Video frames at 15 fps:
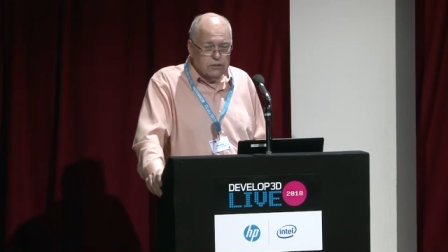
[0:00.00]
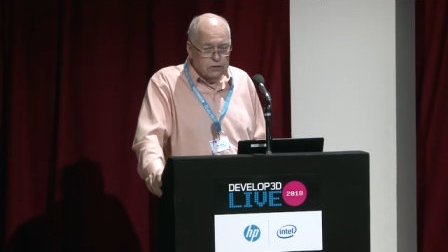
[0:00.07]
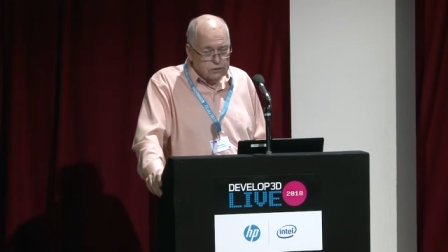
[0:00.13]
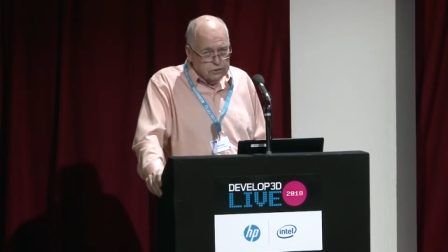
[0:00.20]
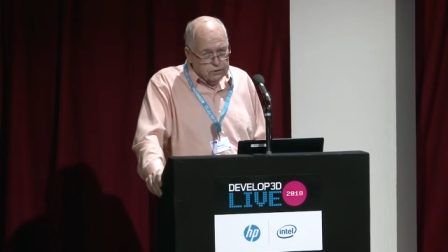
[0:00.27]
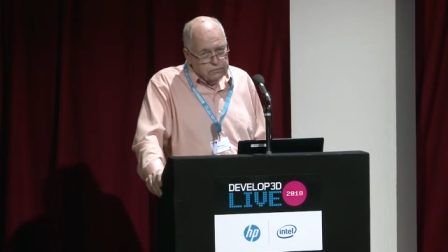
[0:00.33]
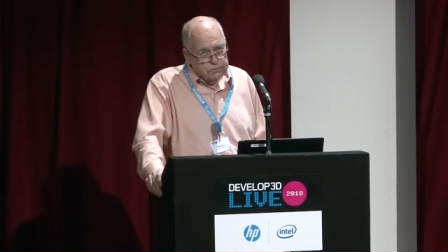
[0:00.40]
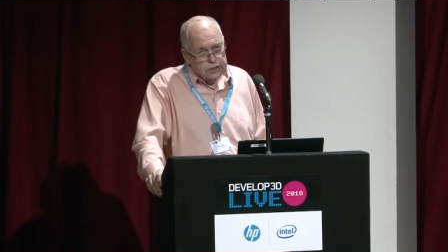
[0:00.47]
to
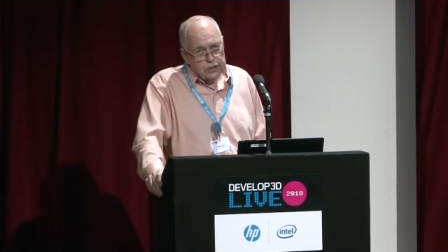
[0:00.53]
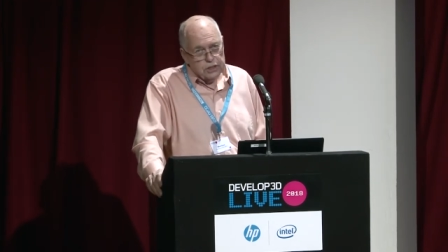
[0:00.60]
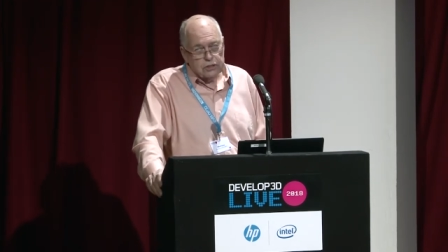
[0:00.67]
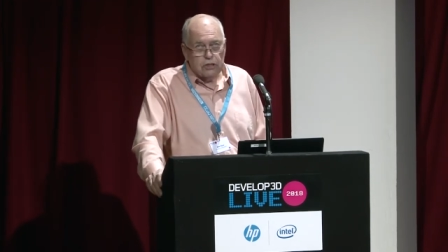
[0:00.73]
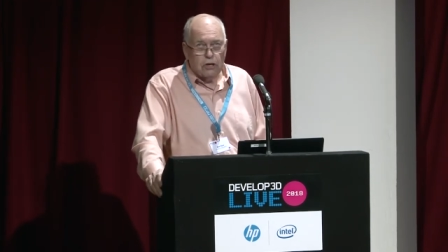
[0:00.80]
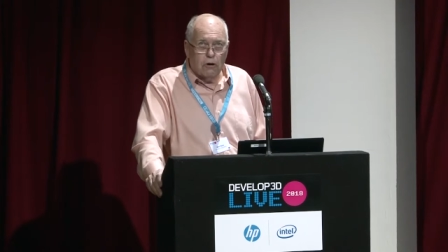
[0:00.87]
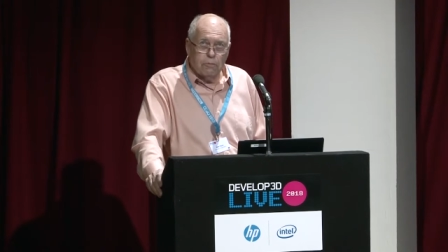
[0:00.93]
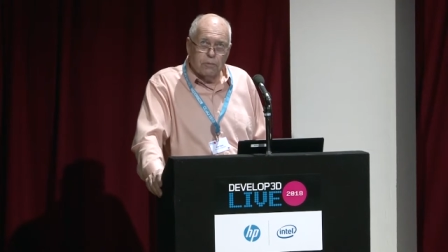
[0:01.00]
do than
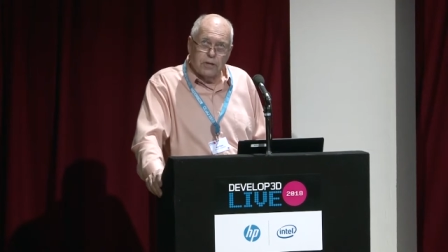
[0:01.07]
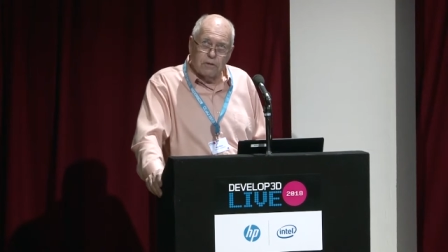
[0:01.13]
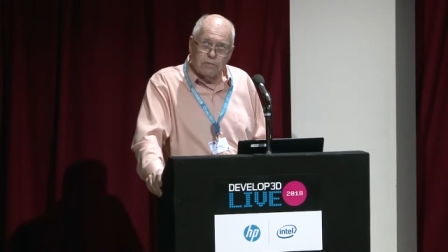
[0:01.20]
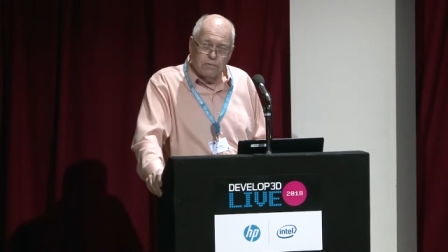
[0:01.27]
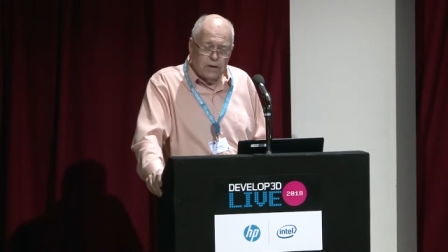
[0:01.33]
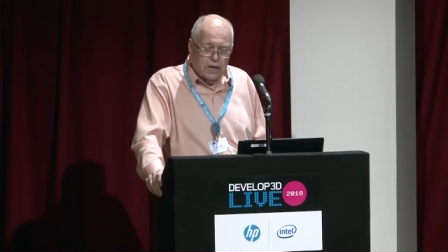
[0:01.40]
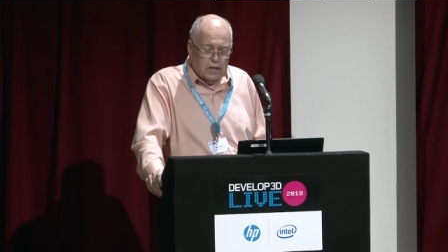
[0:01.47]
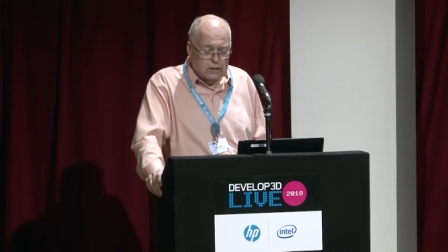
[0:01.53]
just copying
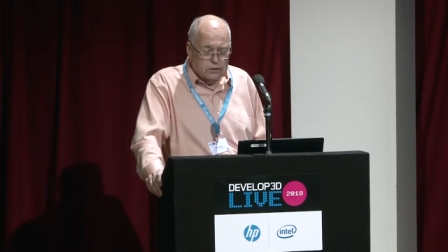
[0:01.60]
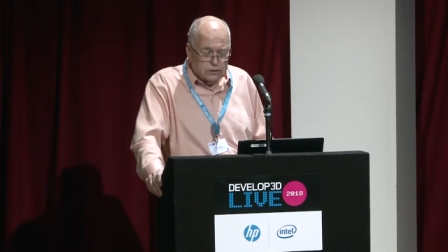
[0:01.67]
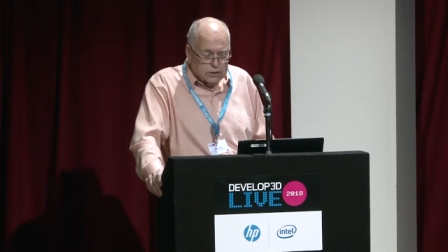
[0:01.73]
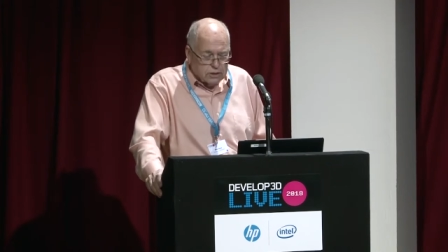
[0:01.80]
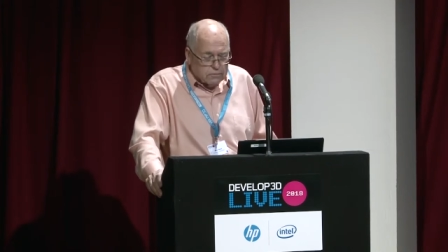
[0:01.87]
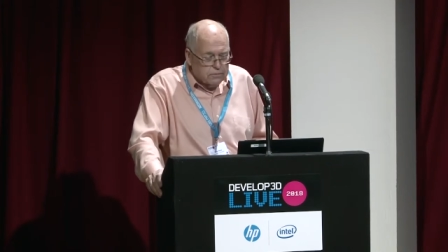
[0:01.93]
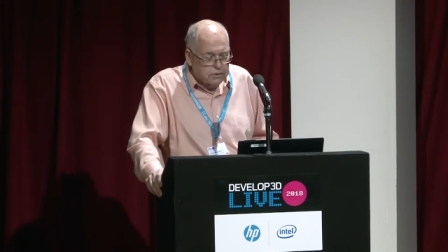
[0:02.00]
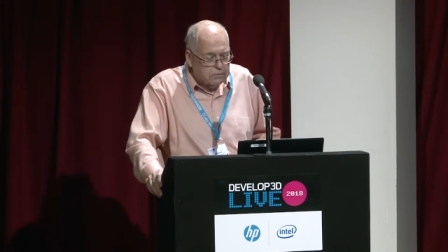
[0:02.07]
files
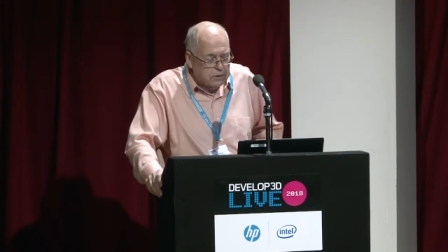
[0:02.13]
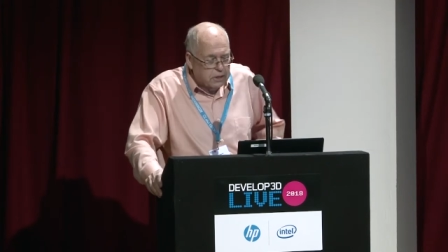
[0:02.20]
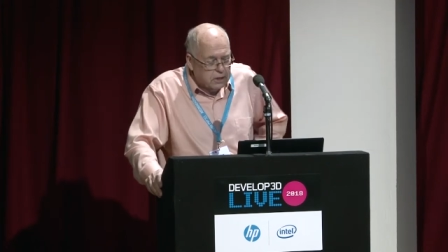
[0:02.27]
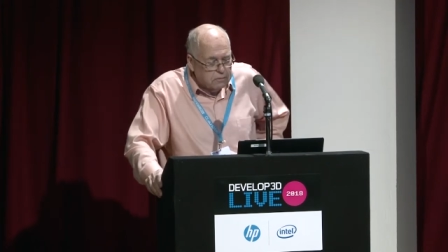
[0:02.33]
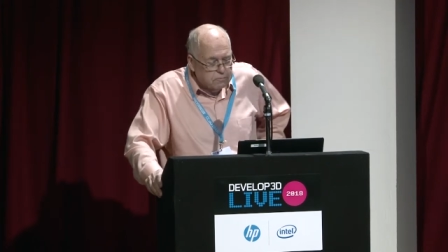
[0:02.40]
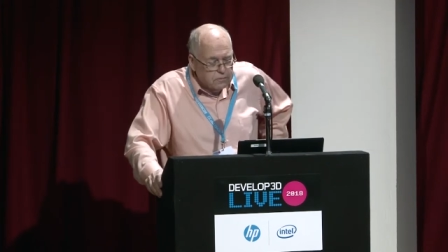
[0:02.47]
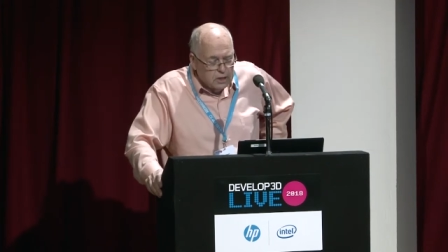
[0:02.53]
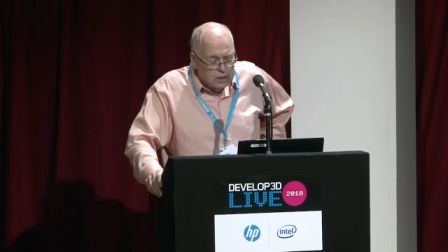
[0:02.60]
everywhere.